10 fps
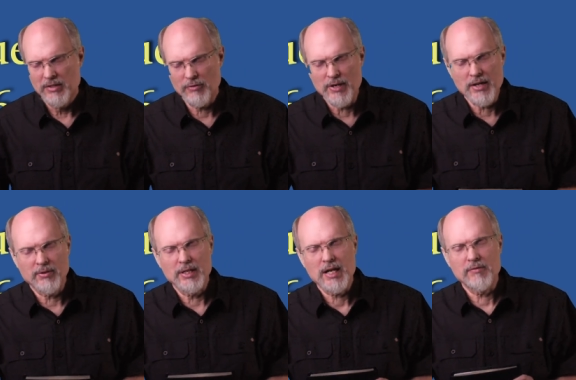Dear
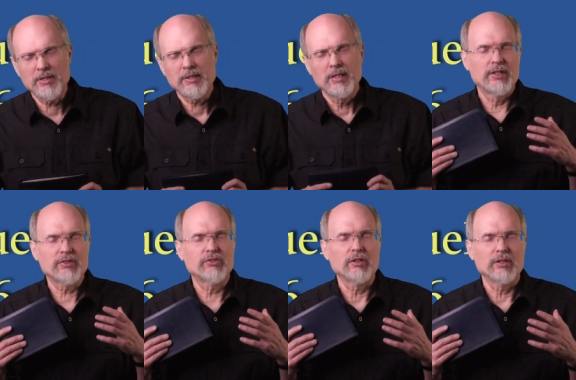Father in heaven,
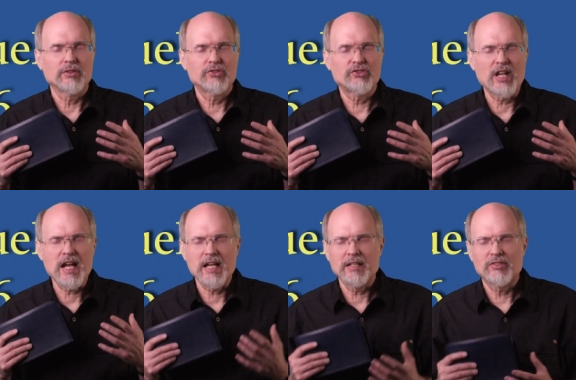this is a
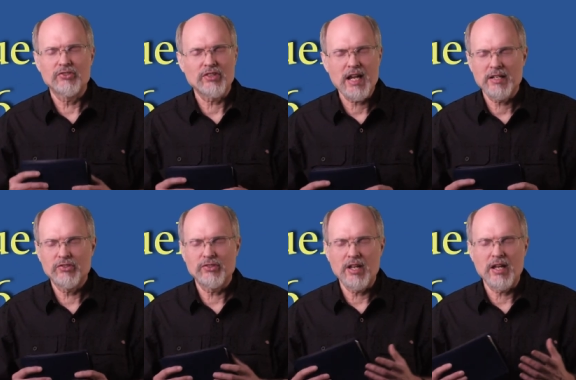sad, sad
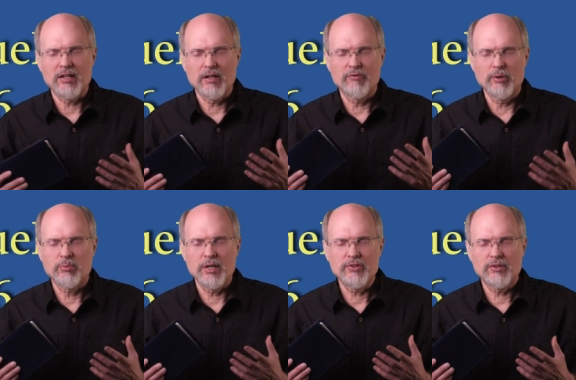state of the
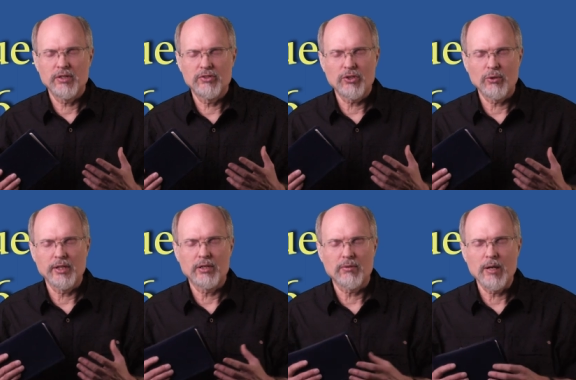priesthood,
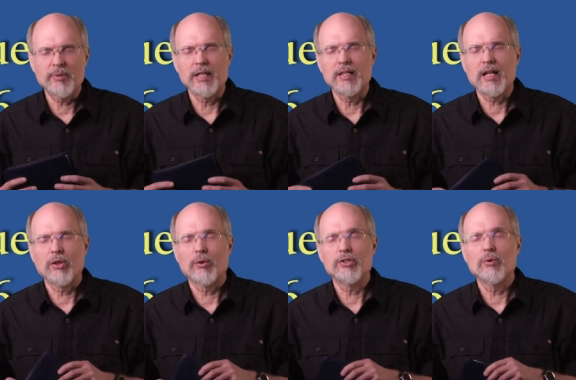totally corrupt, and yet,
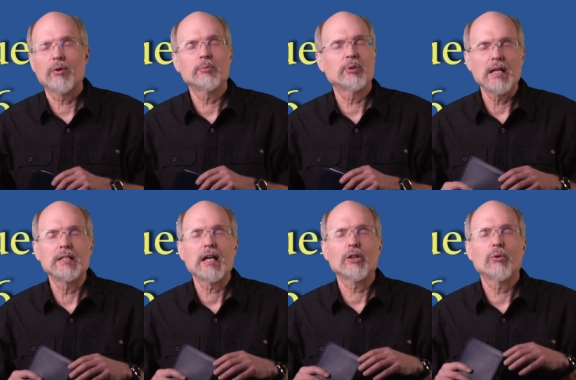Lord, you
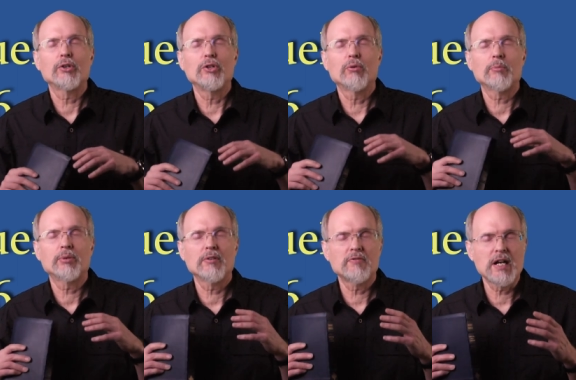are
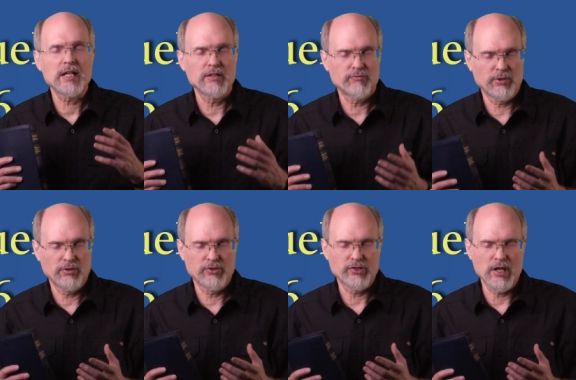providing for
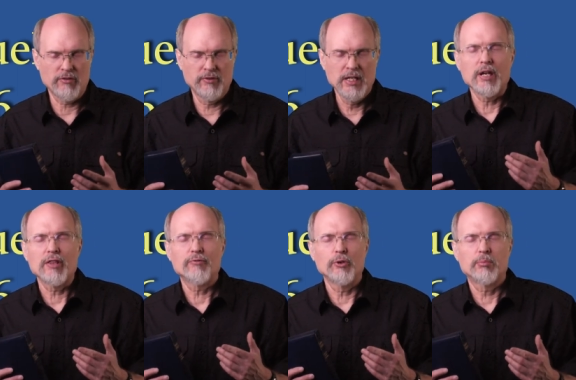yourself
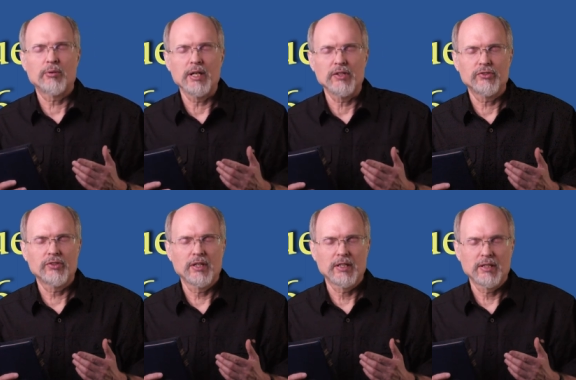faithful
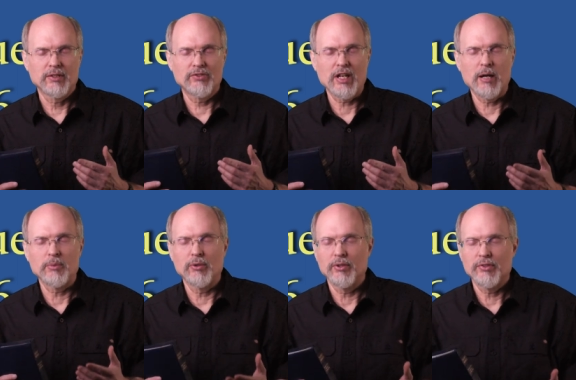priest.
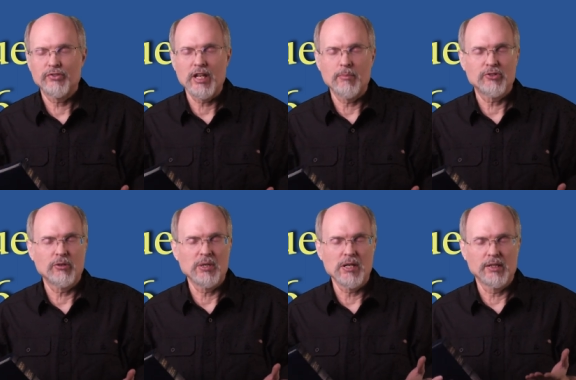Samuel seems
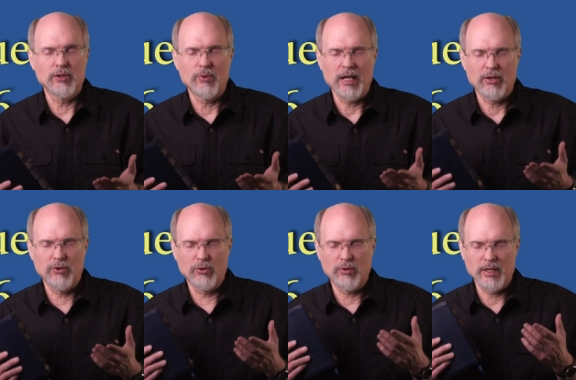to be on the way.
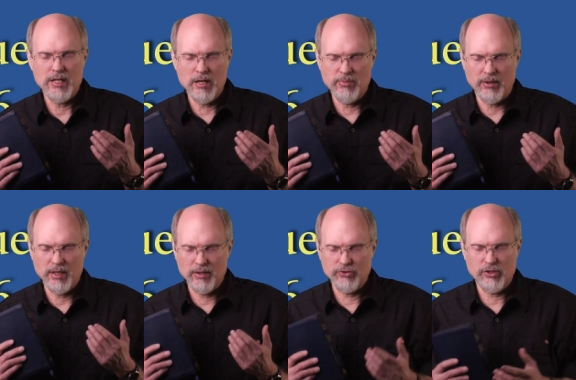Oh, Lord, help our
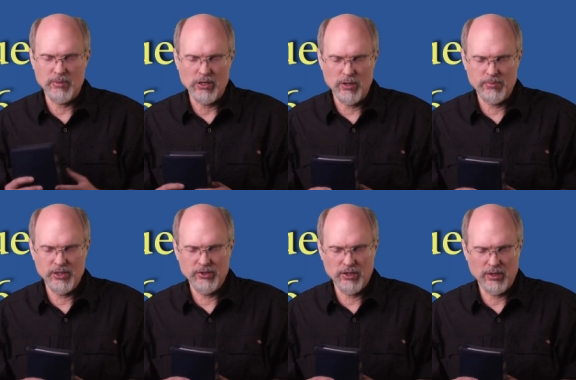ears to be
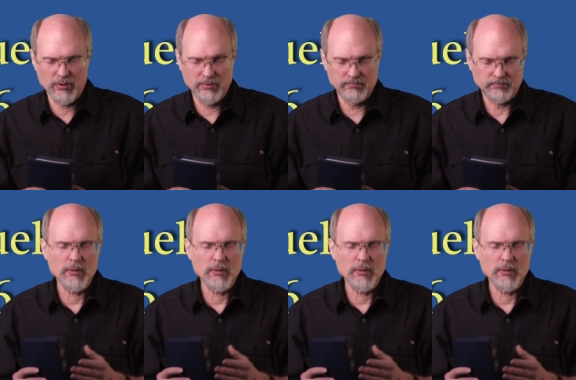open to you.